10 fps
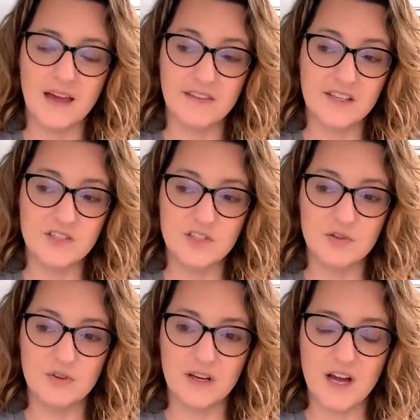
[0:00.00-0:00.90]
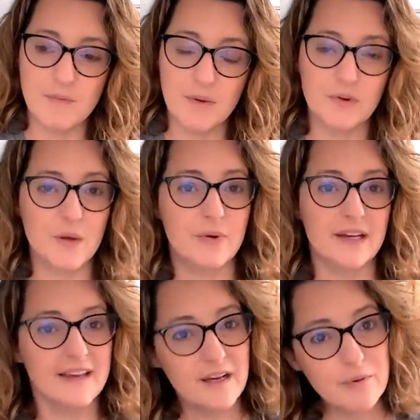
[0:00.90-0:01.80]
unless you can come up with a
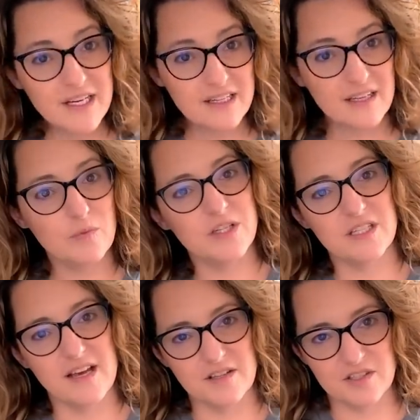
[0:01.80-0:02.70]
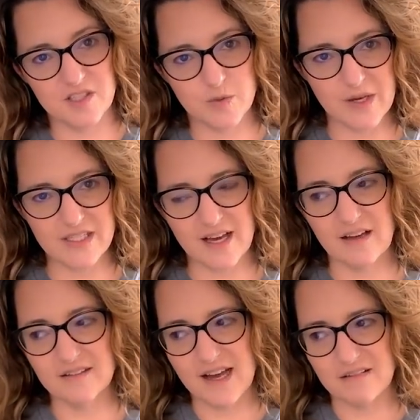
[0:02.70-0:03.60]
plan like we did, which allows you to space
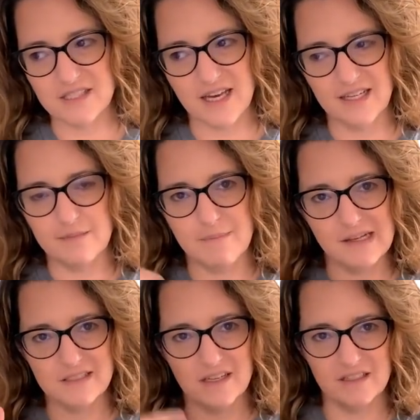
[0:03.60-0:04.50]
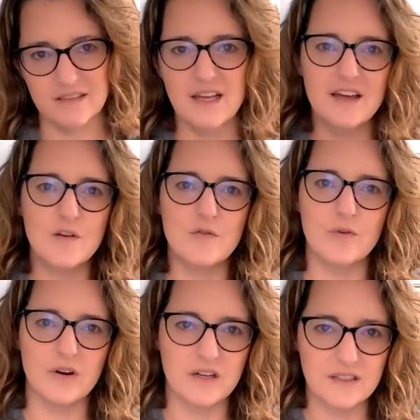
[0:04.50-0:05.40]
out outside, masks on,
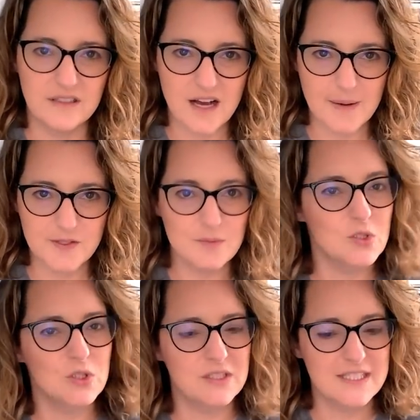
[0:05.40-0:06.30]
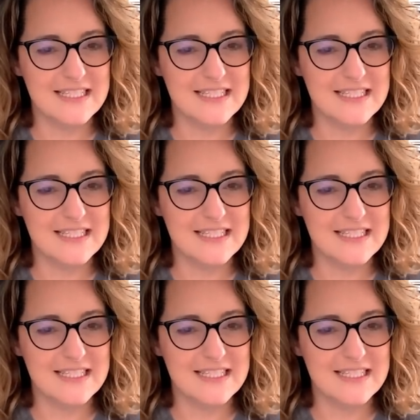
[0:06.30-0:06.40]
for optimal